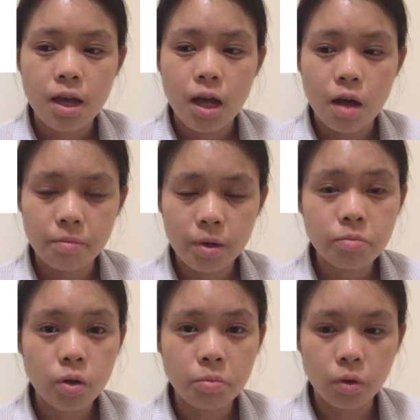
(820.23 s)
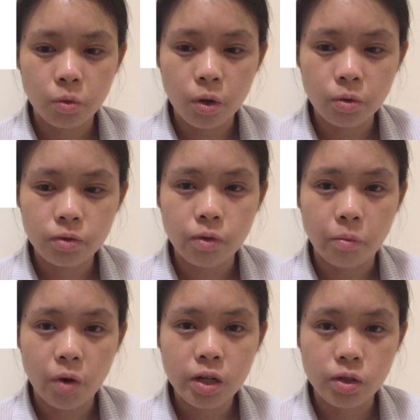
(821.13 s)
A memorable quote from
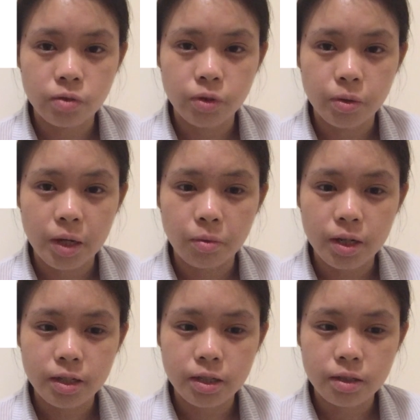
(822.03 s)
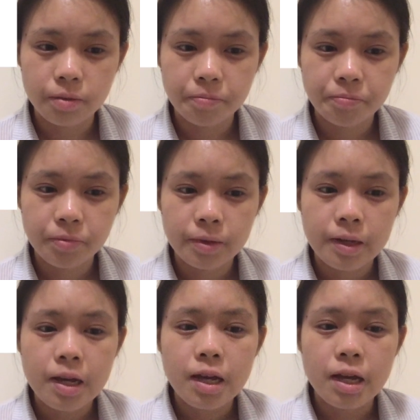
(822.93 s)
one interviewee was,
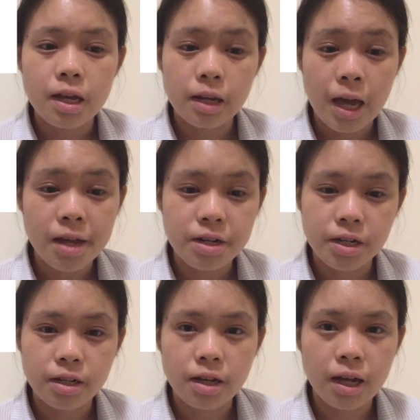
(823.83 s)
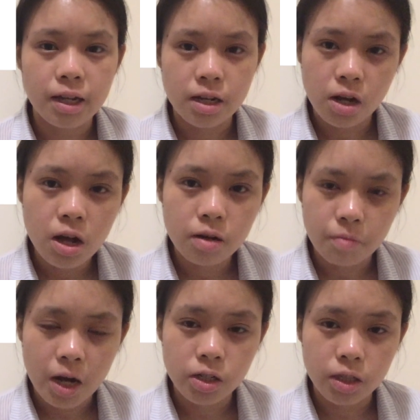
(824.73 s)
"In Canada, I cannot
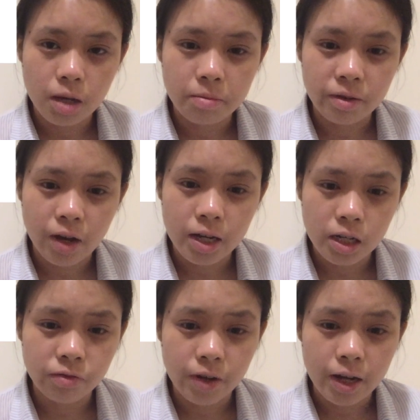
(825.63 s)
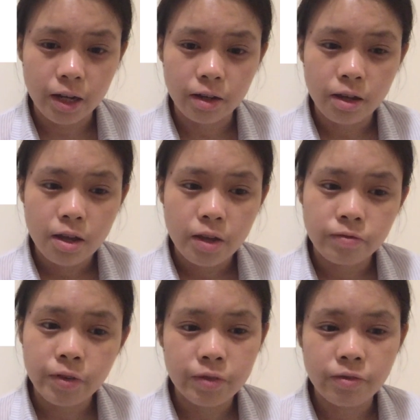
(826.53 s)
imagine them identifying
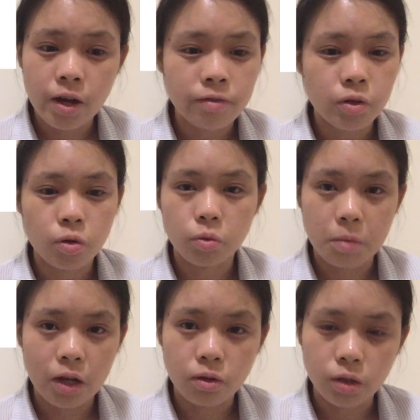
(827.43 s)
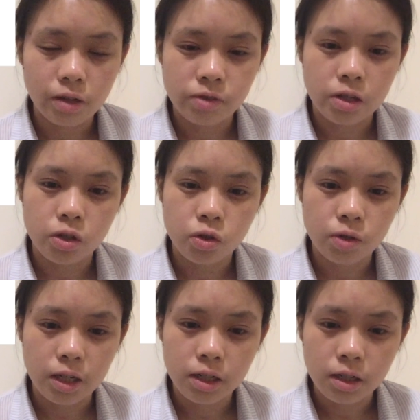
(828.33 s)
55-year-old male who lives on the
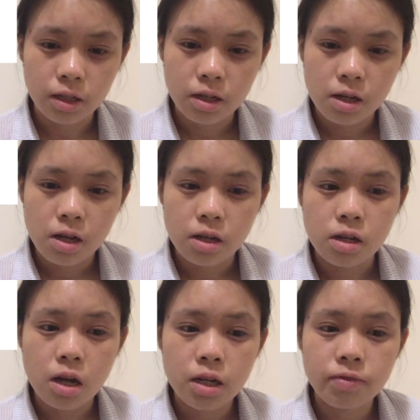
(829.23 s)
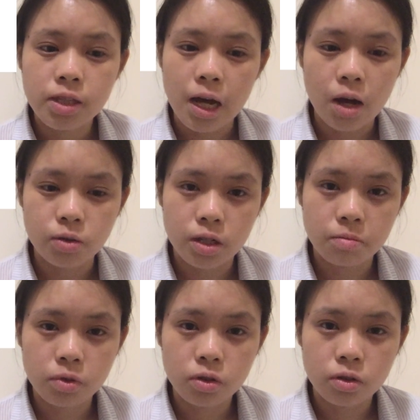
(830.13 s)
street. Not even the house
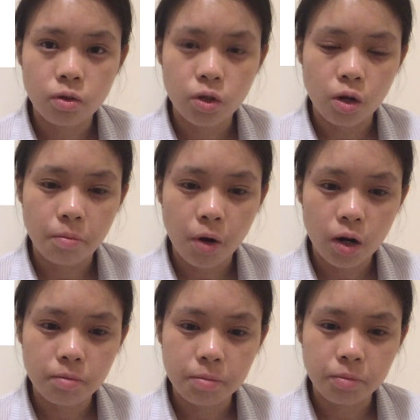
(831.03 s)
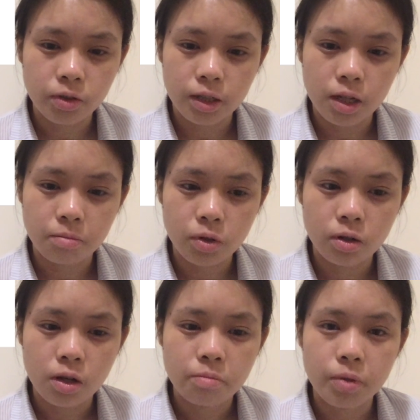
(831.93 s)
number or their apartment building number,
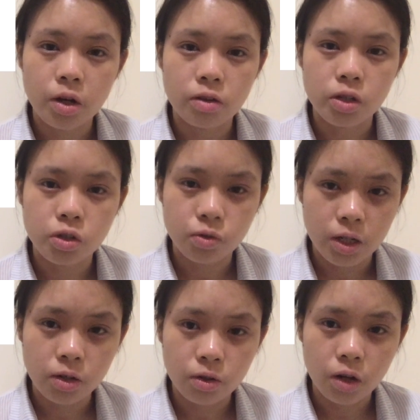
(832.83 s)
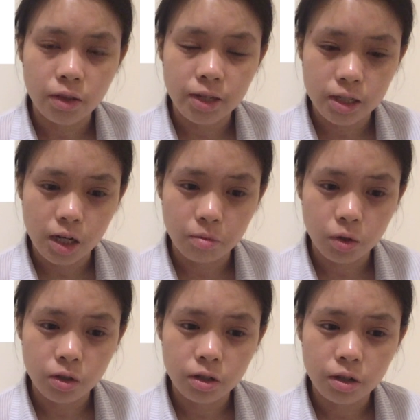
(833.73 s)
but on the street or on this neighborhood.